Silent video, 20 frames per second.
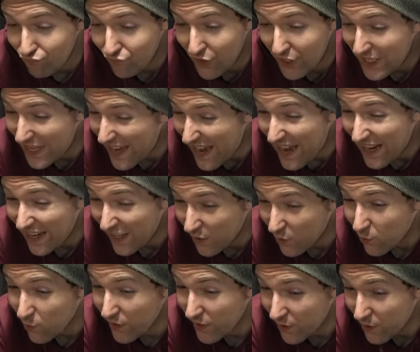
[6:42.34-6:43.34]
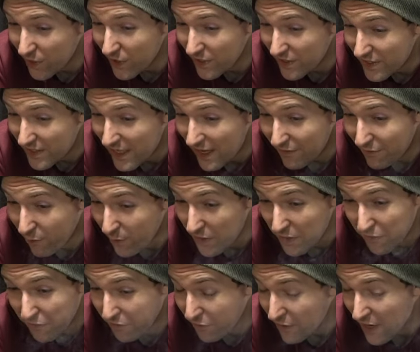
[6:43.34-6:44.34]
yeah, I got a real good set for you.
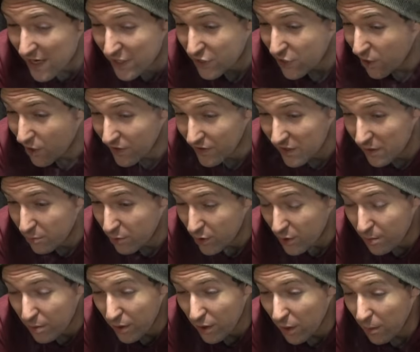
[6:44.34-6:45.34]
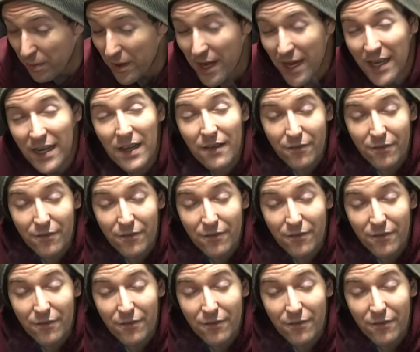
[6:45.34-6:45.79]
Fresh Arctic Blue Pearl paint.